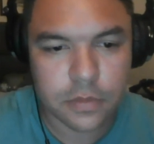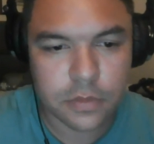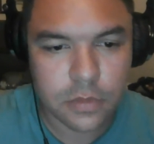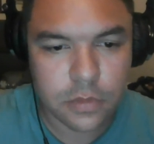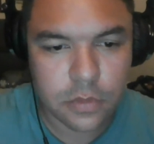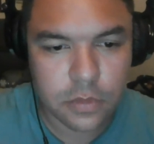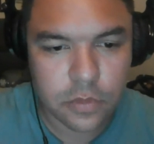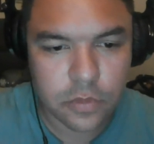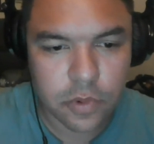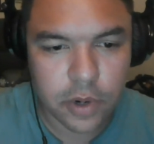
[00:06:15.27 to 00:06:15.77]

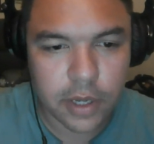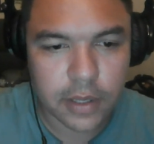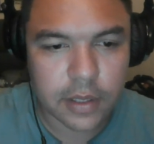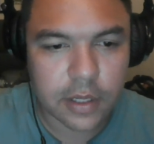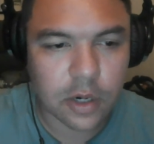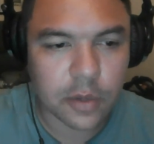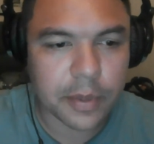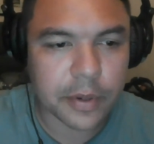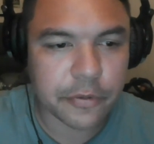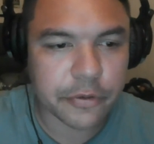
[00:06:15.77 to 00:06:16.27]
Right, a little bit
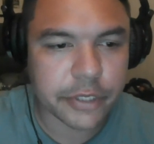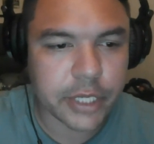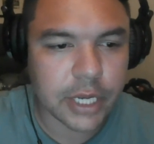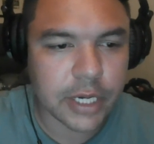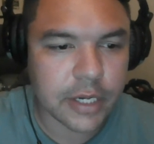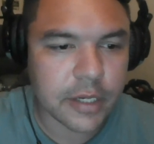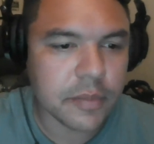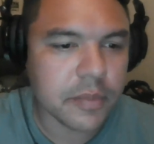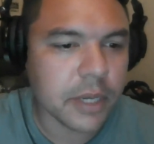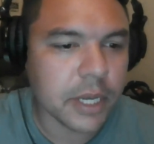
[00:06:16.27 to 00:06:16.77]
redundant,
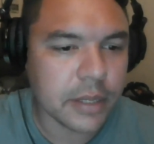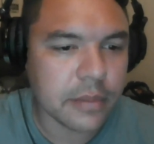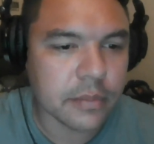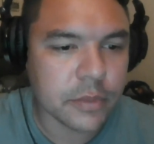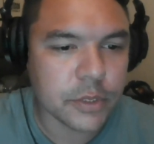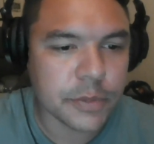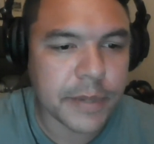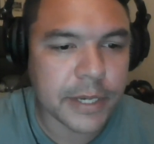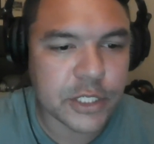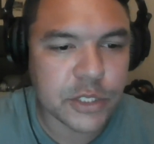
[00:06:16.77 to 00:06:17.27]
but it's
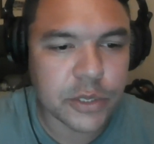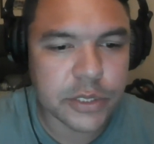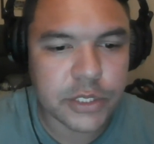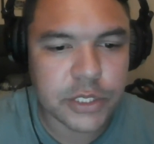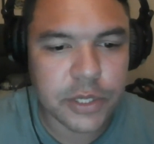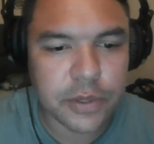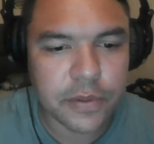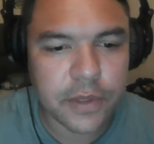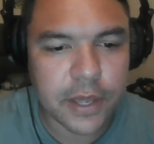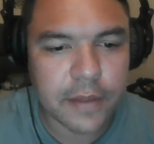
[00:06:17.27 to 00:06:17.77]
my choice to do
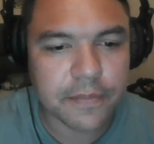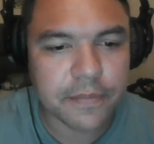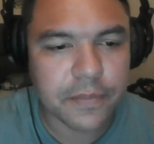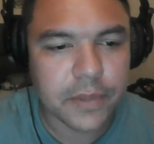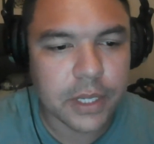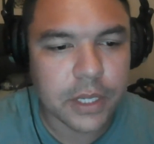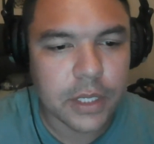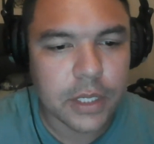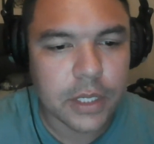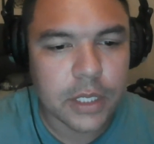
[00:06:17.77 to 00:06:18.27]
that.
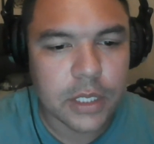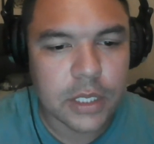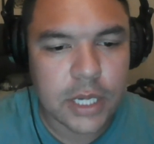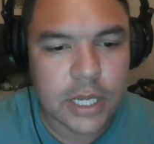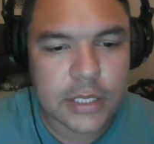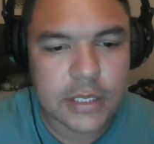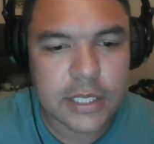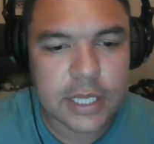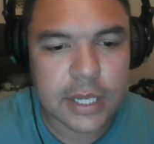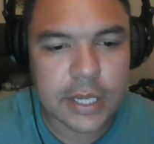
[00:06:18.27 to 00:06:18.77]
Next
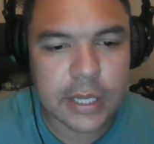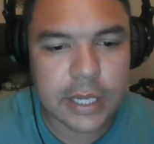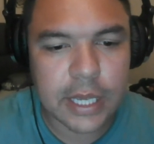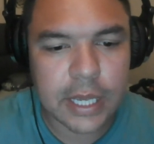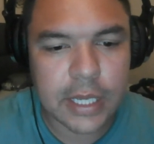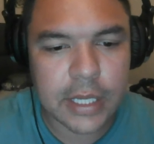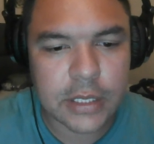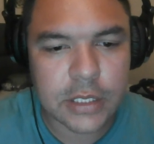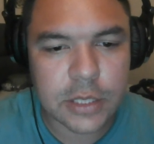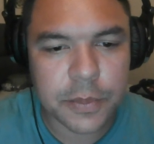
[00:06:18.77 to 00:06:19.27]
thing
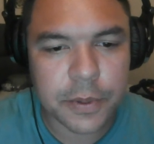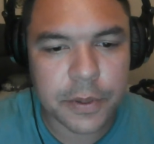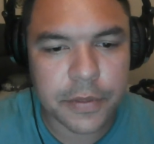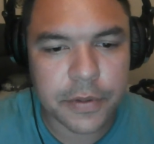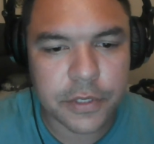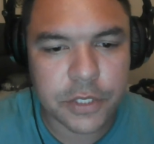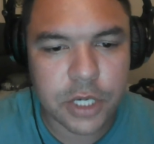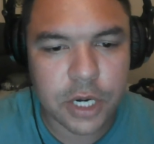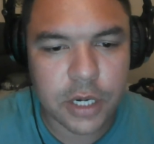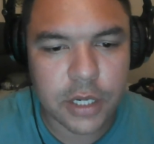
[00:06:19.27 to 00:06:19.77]
is to put their
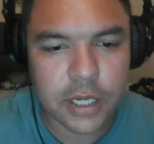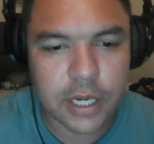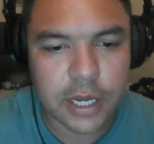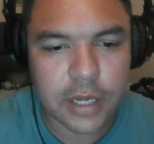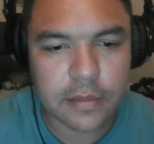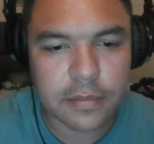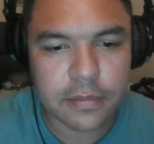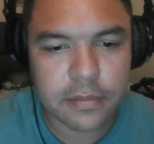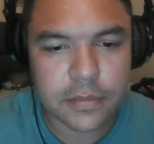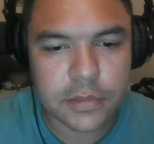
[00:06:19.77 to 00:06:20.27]
start date.
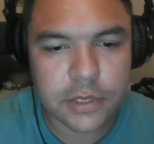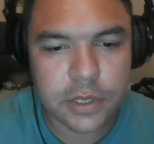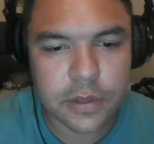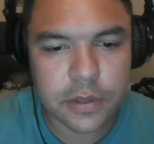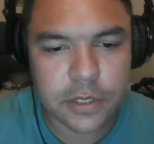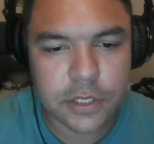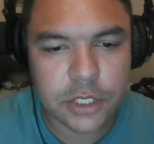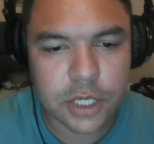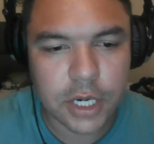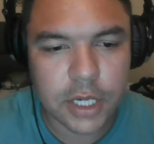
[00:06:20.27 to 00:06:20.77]
So their
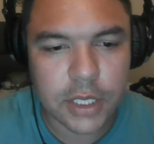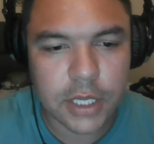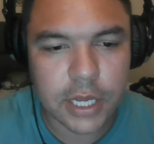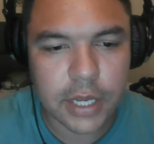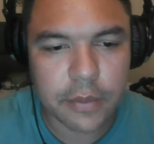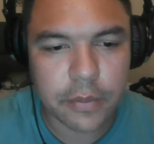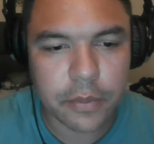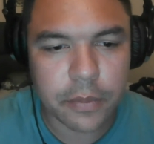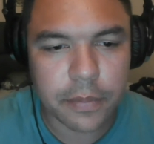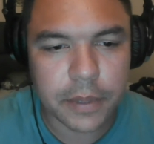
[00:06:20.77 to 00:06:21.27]
start date will
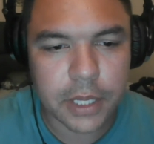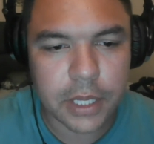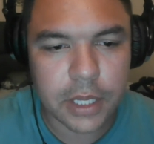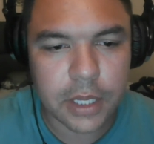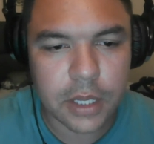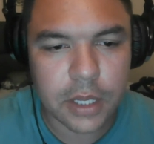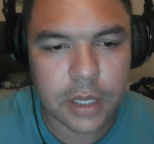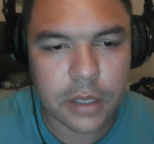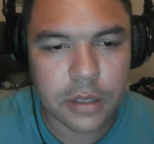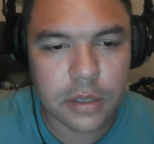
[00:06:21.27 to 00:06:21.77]
be
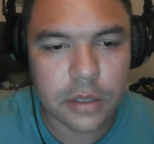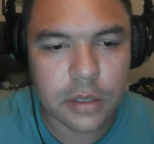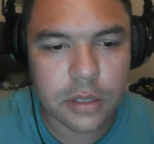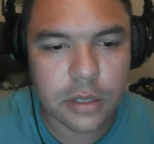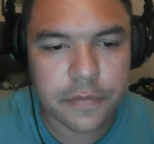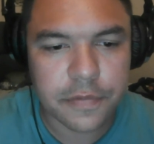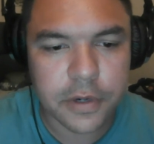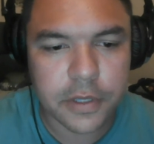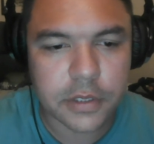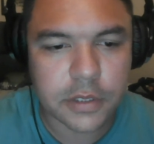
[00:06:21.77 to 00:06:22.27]
the
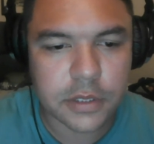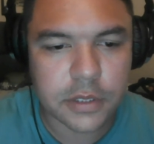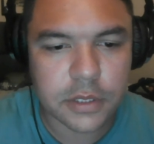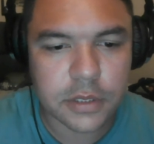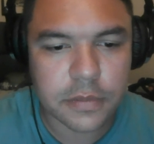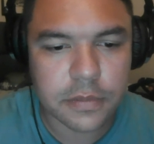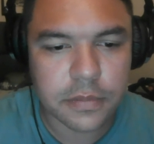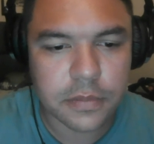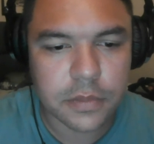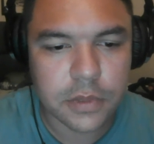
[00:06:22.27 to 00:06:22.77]
first.
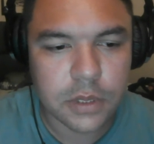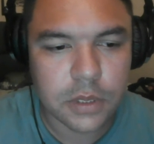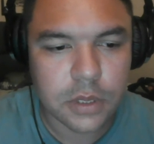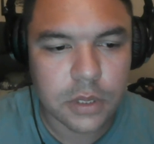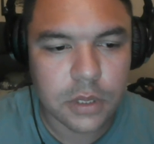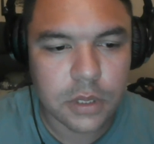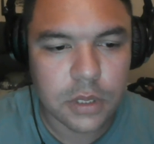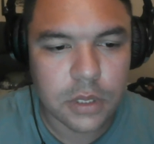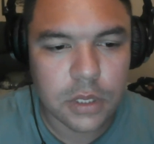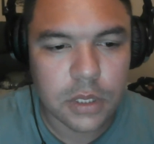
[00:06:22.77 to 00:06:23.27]

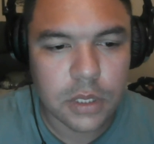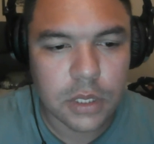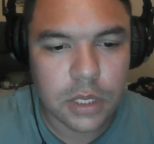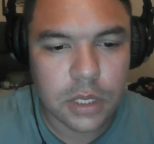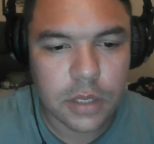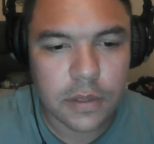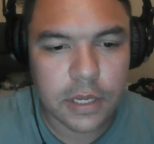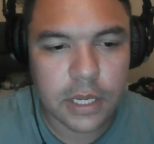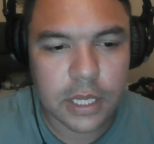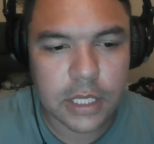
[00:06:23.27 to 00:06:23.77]
And
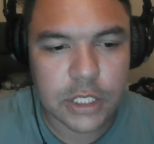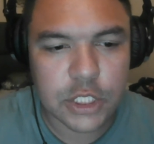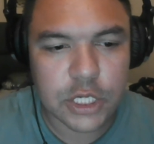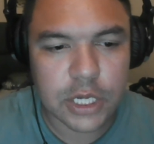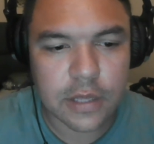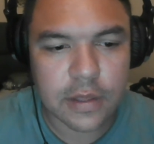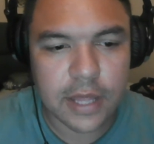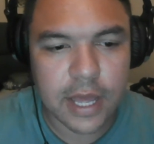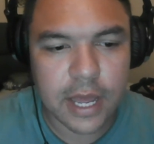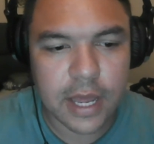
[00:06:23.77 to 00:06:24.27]
I can check
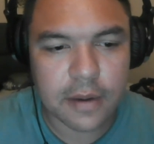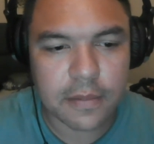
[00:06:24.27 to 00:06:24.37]
that.